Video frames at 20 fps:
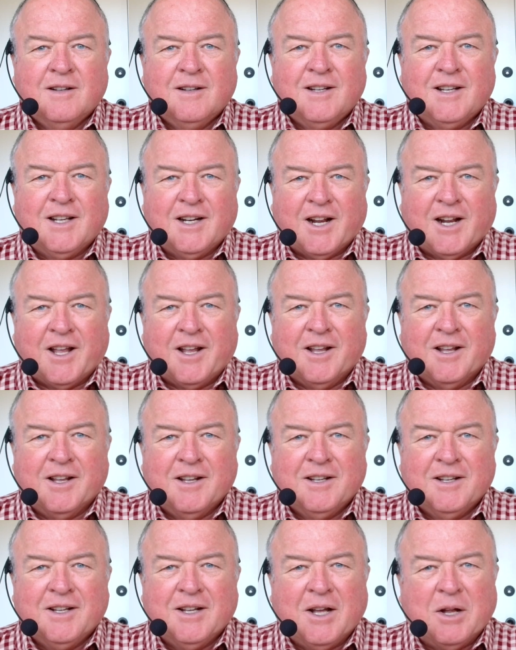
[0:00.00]
G'day,
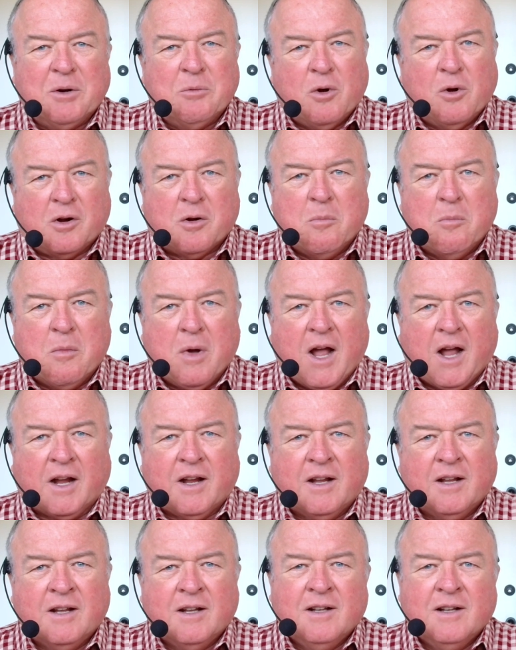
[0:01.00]
and welcome
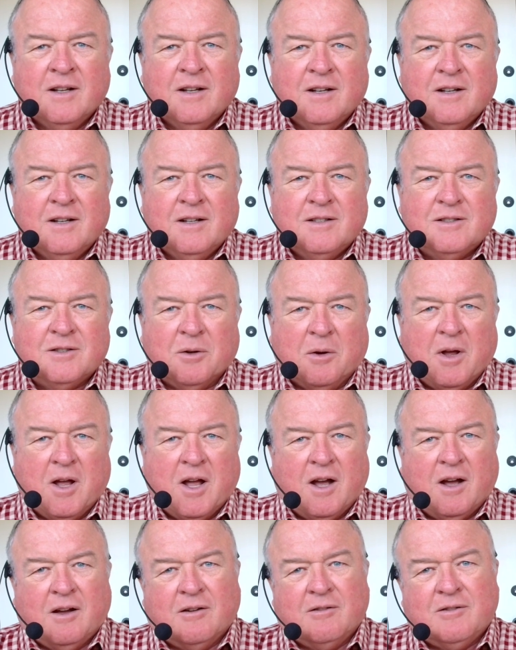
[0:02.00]
back to
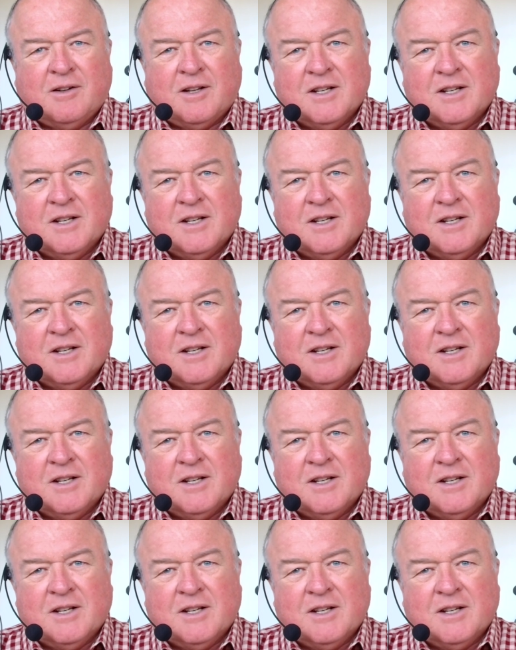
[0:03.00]
our